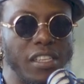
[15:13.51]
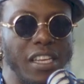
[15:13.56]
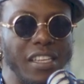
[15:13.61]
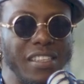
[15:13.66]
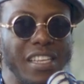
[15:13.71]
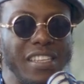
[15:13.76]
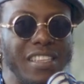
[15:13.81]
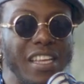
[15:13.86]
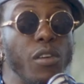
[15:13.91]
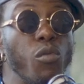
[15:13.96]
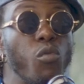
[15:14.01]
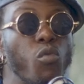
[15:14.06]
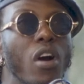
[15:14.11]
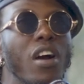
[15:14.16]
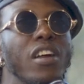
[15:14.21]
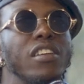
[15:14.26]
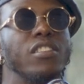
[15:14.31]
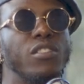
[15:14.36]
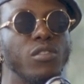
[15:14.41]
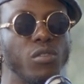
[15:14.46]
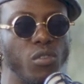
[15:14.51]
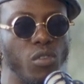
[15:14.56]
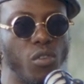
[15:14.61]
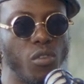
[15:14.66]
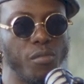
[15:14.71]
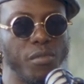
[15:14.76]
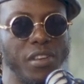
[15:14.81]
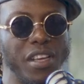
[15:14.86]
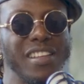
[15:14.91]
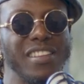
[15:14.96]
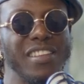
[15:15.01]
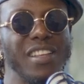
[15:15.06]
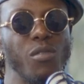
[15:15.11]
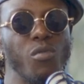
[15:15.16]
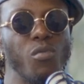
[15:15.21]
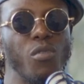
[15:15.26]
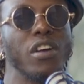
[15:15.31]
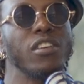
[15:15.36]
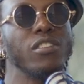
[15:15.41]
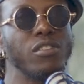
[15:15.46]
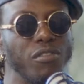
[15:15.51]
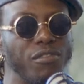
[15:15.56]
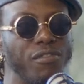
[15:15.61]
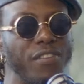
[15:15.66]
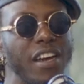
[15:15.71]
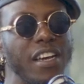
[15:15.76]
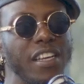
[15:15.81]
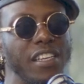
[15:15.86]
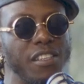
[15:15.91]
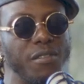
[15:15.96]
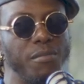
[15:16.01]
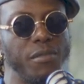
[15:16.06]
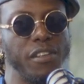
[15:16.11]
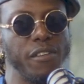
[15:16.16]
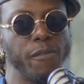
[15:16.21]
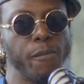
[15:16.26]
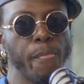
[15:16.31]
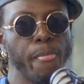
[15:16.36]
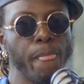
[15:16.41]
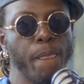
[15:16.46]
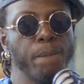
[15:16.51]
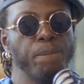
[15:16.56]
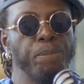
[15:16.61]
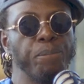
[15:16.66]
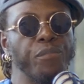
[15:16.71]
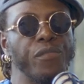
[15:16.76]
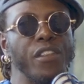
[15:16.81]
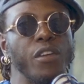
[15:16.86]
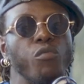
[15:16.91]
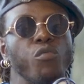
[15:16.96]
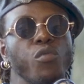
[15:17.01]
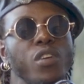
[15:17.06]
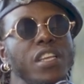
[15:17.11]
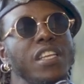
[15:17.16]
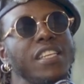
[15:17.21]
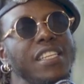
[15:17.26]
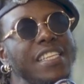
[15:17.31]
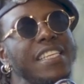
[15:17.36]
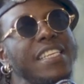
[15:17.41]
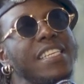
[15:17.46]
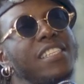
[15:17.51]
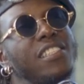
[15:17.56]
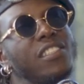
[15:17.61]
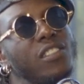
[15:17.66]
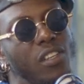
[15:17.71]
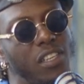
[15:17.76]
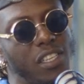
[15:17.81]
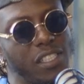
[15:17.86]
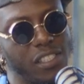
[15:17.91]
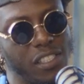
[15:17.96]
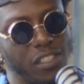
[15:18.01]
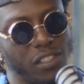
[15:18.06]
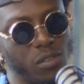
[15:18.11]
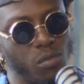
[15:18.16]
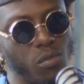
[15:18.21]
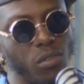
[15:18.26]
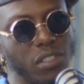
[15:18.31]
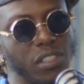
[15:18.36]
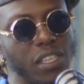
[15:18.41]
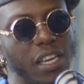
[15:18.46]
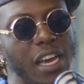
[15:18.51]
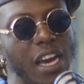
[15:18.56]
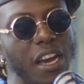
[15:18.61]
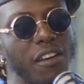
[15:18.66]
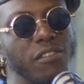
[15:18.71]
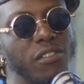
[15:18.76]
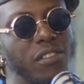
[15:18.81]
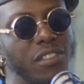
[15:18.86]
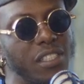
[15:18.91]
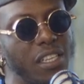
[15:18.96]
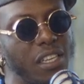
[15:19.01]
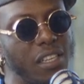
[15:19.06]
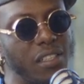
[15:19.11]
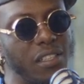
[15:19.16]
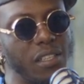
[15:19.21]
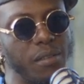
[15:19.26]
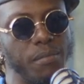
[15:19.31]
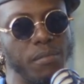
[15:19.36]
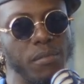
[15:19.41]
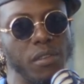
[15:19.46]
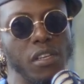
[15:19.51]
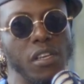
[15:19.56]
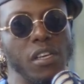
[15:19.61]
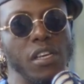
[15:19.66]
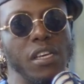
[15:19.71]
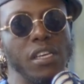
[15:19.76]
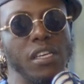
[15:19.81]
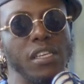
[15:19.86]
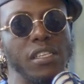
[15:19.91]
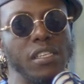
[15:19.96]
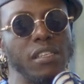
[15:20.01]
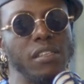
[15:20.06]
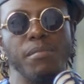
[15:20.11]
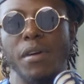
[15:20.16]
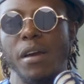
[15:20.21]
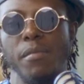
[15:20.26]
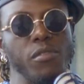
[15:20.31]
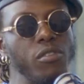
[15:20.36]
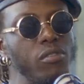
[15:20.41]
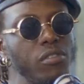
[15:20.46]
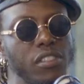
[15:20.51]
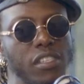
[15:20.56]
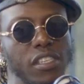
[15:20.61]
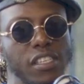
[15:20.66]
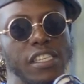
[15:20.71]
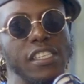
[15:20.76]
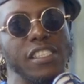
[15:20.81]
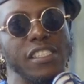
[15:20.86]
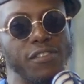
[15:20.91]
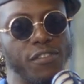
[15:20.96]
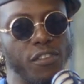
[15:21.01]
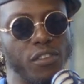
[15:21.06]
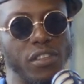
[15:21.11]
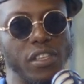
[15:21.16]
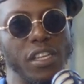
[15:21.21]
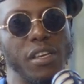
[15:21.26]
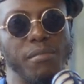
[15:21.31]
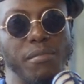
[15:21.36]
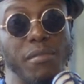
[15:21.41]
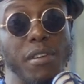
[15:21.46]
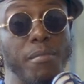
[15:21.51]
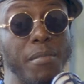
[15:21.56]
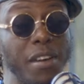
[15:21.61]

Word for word: They, they, they want to know me and they want to find me. They really need to listen to what I have to tell them. My music is for them.